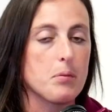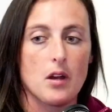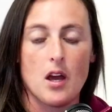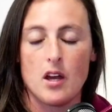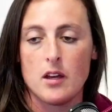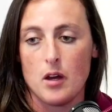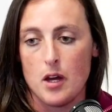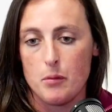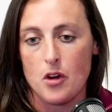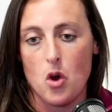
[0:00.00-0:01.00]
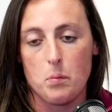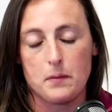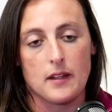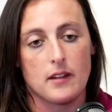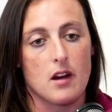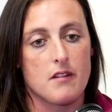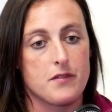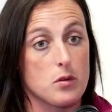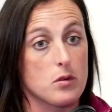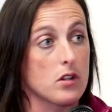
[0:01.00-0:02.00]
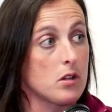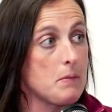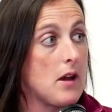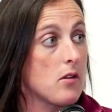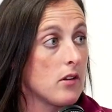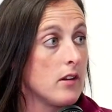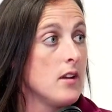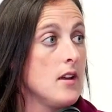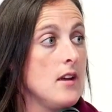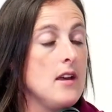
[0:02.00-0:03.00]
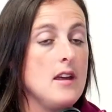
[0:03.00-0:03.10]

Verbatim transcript: But I, I, I would hope that the I R F U are going to come out and